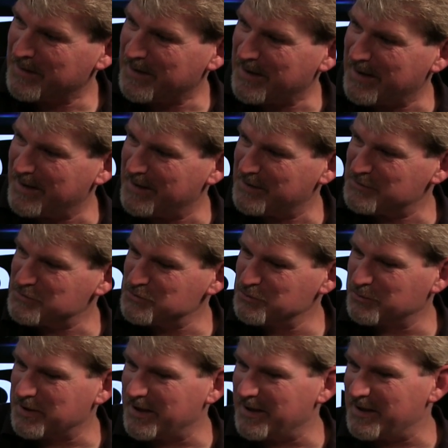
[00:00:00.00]
and you
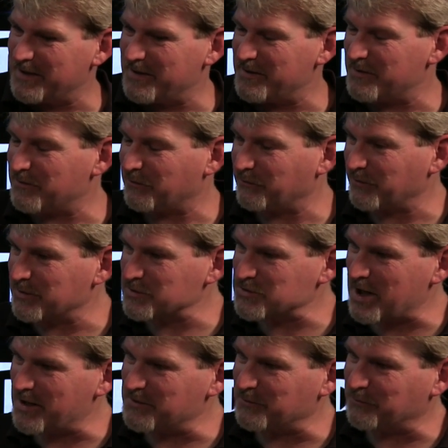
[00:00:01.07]
can
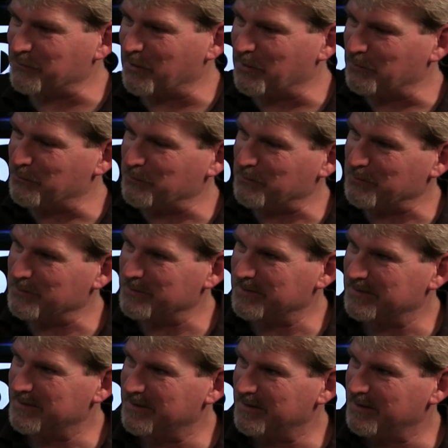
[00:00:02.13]
slingshot yourself
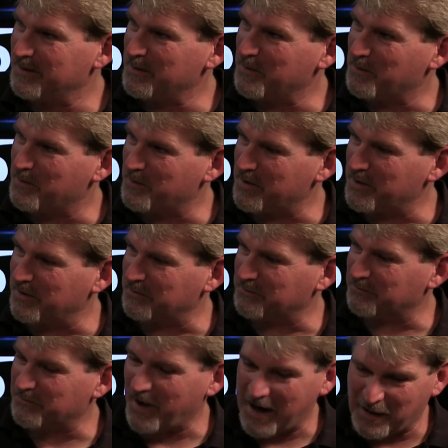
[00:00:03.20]

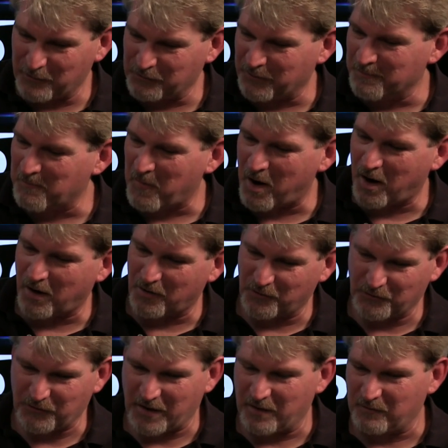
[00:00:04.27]
it out to
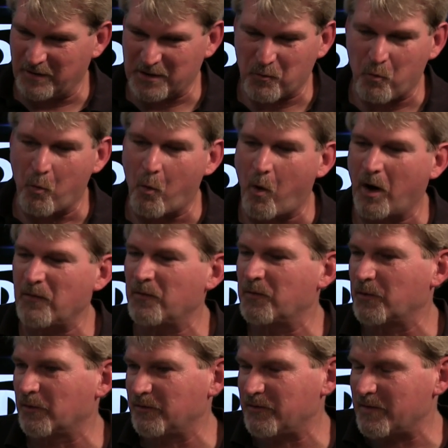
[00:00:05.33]
Mars at like one
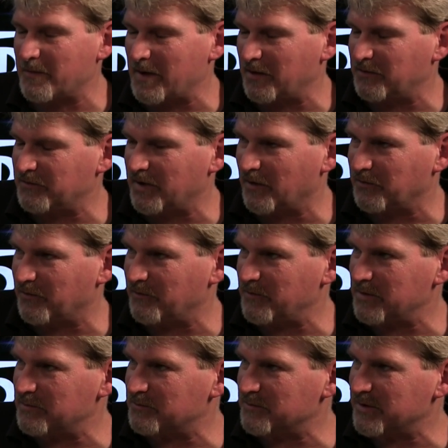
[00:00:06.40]
third of the amount of delta V
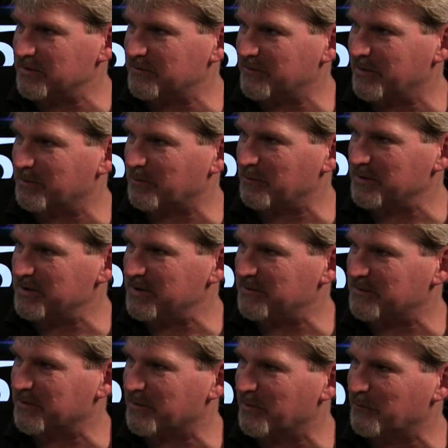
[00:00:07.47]
you need, typically need
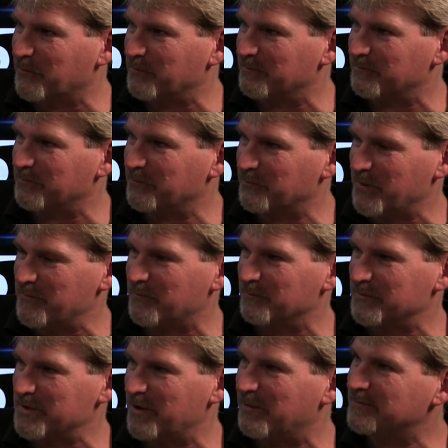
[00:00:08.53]
to go from straight from
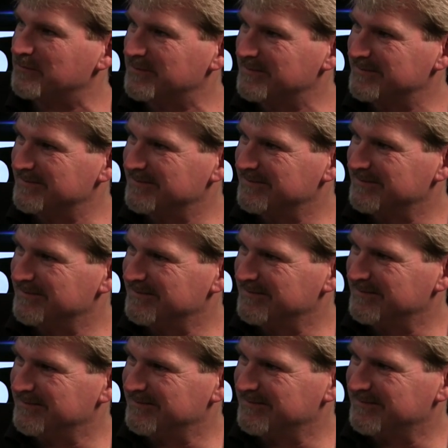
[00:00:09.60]
Leo.
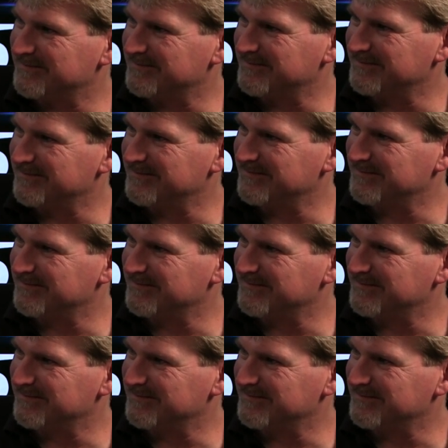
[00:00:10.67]
So, and these